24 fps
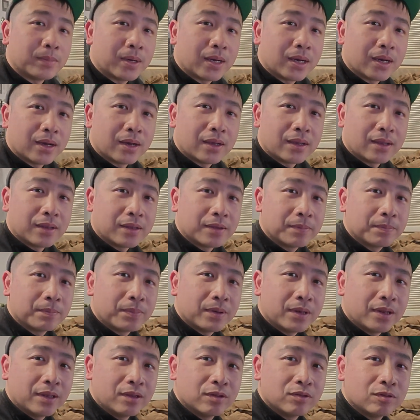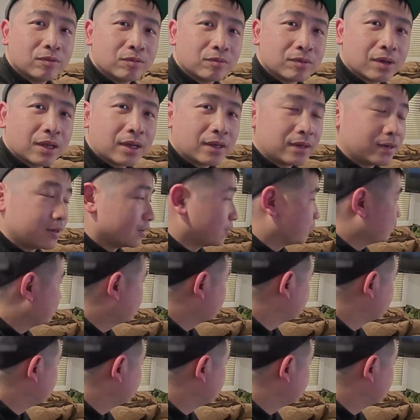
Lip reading: my place look like now.